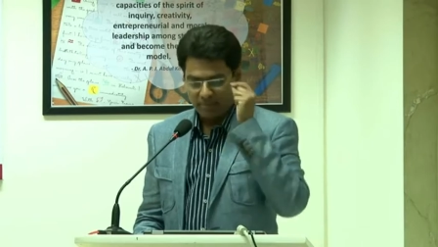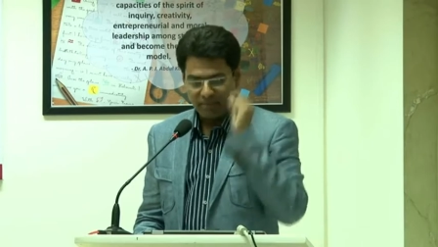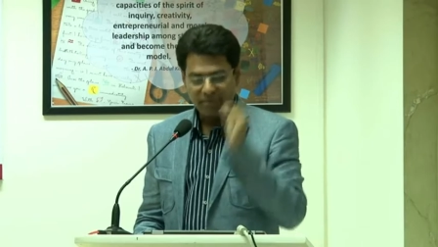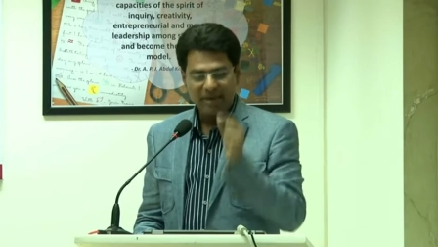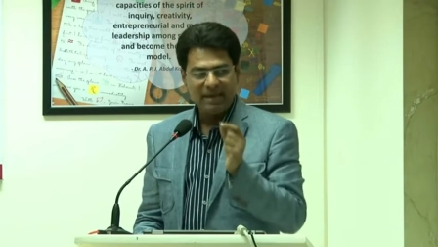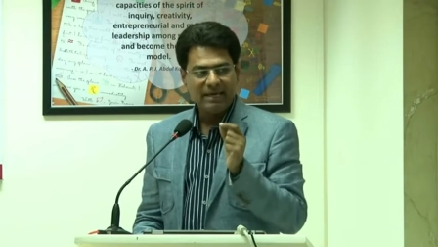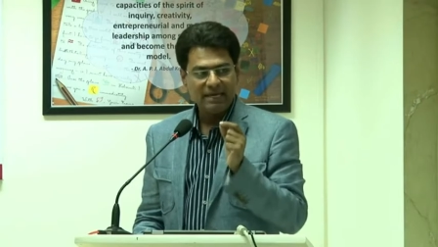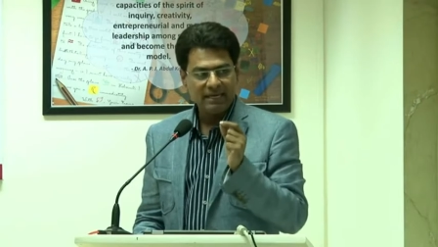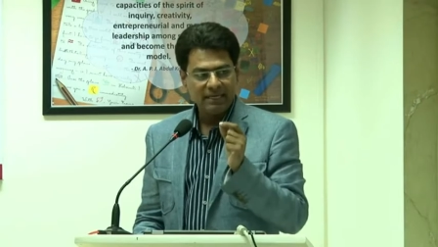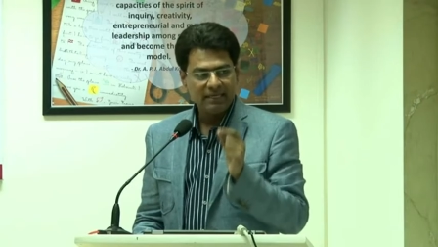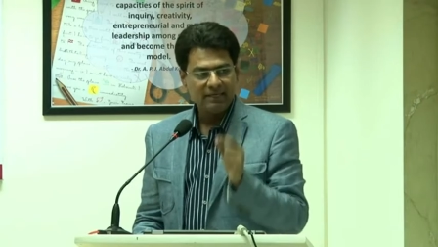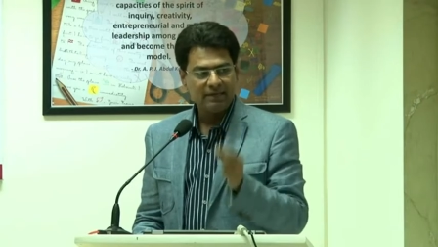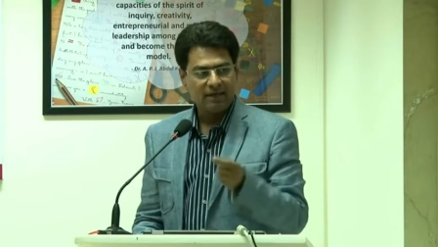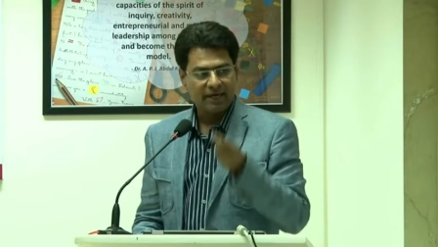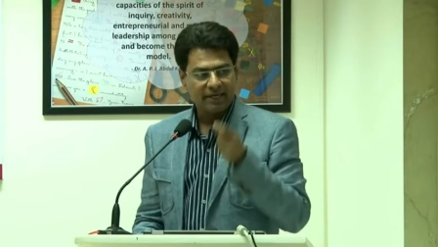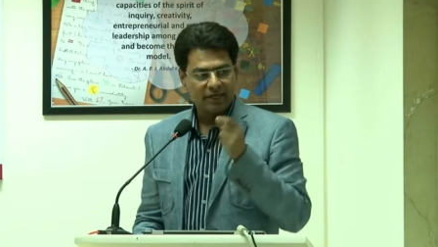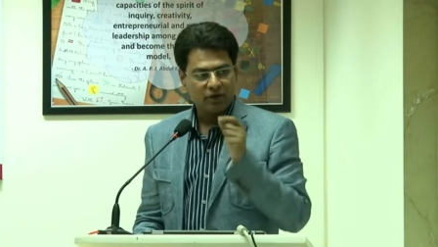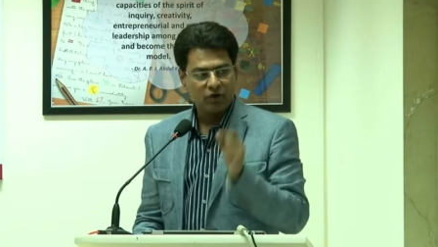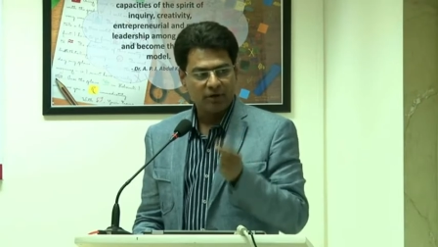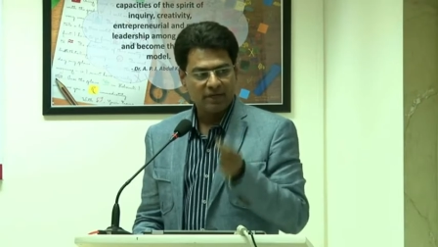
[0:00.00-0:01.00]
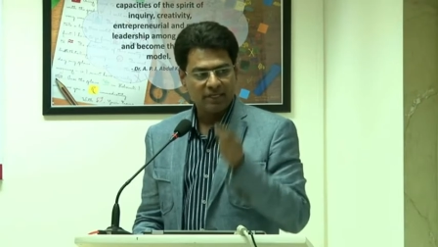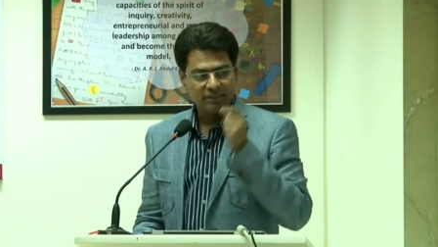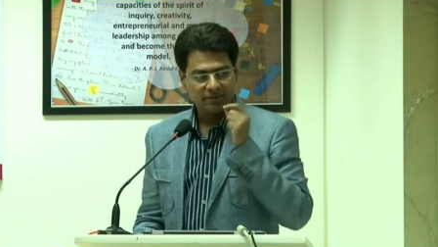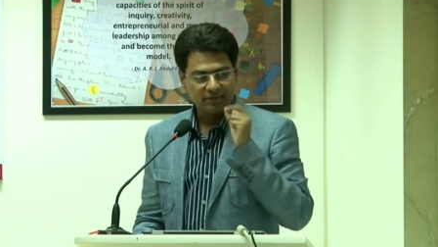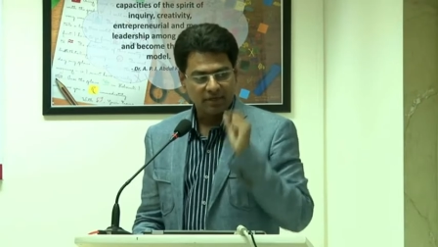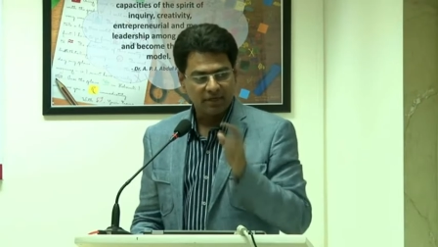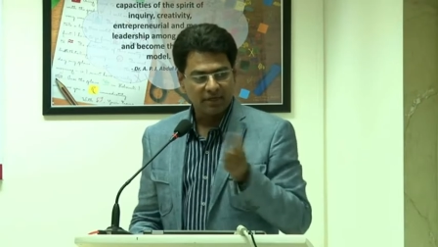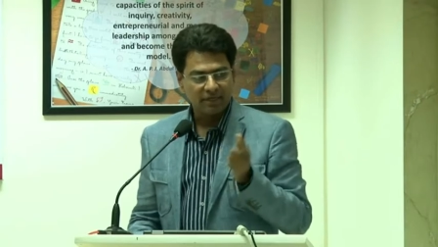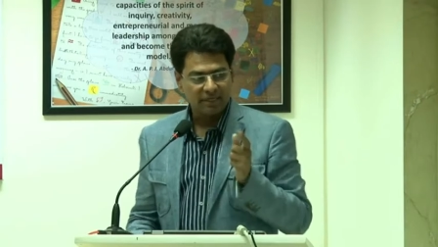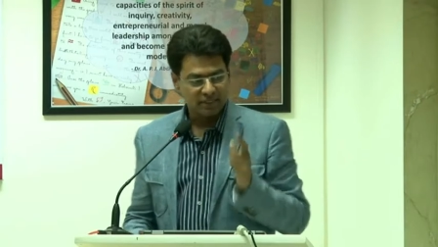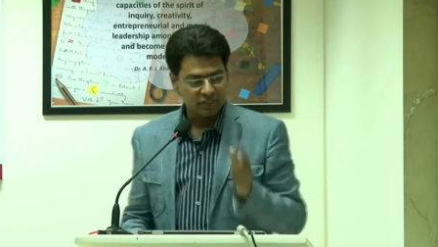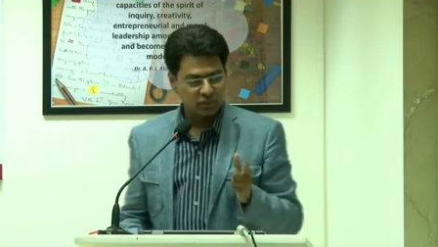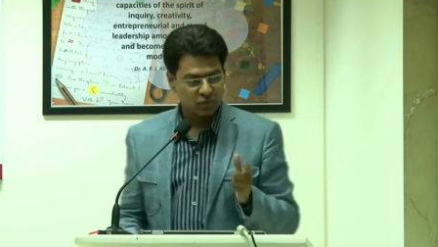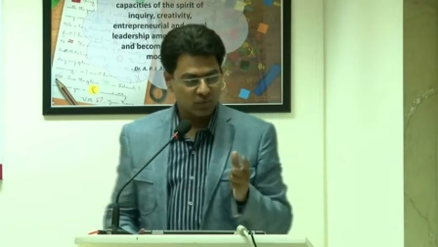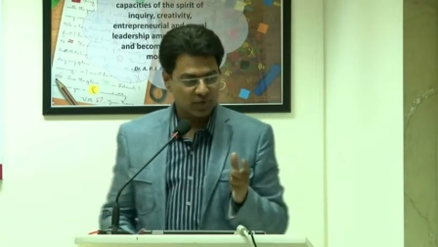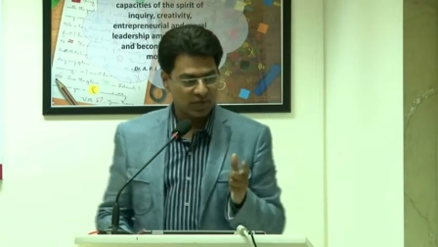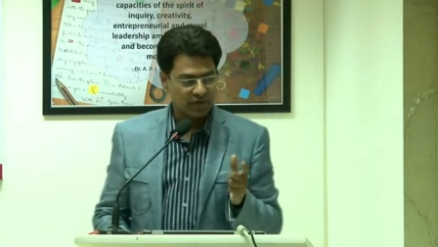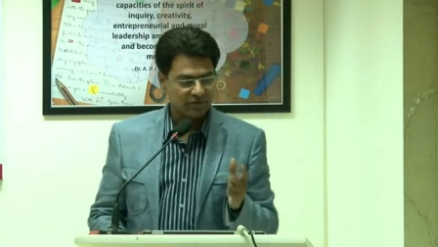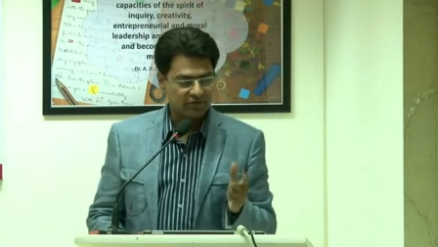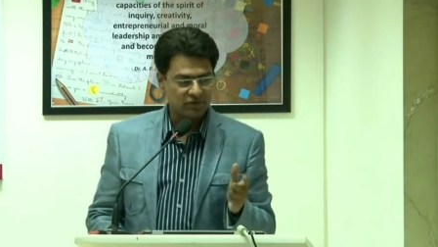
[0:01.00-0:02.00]
mainly iconic Tahrir
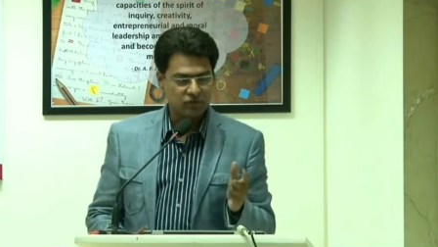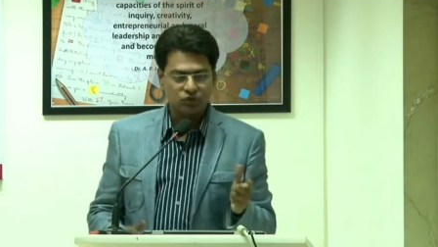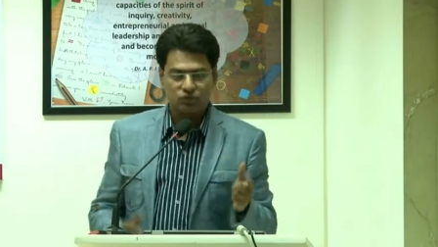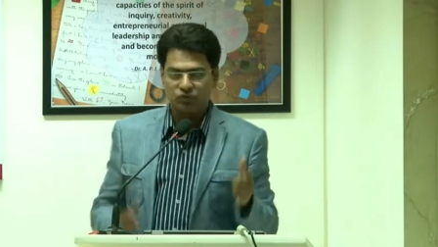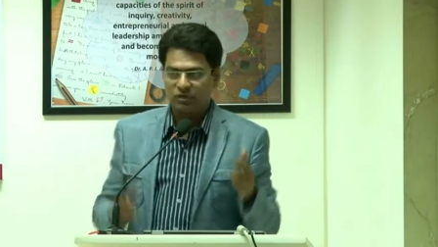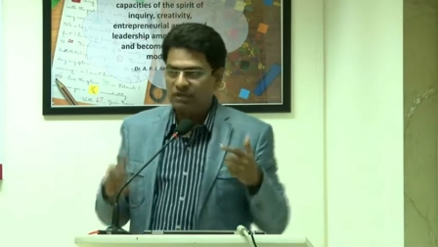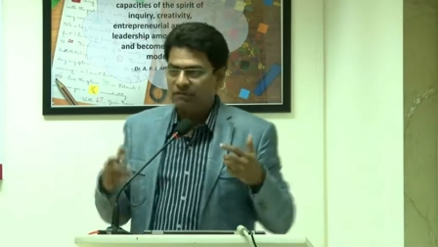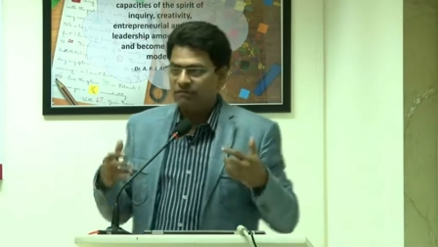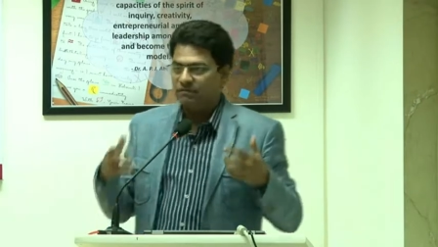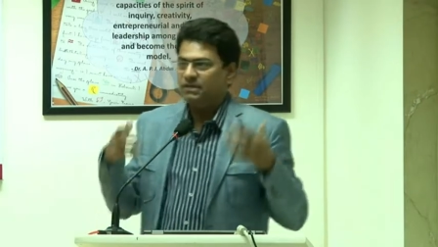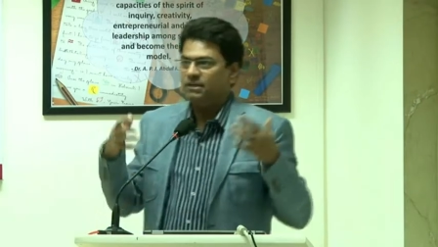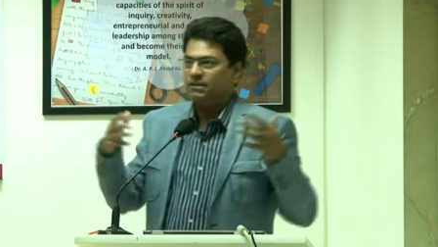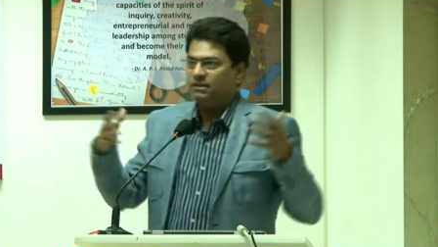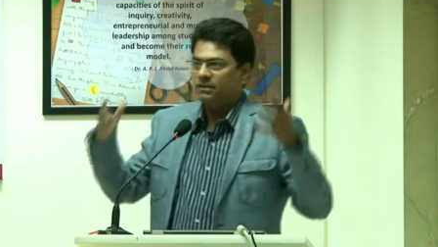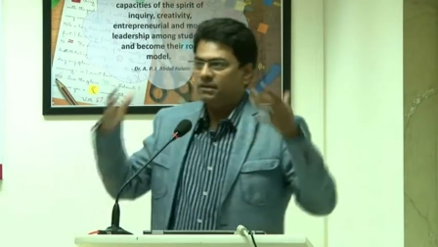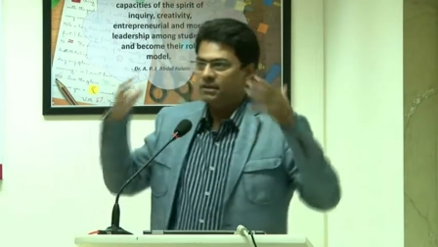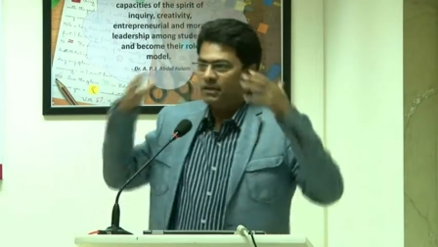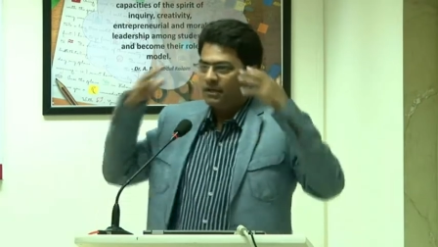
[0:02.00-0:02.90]
Square, which today we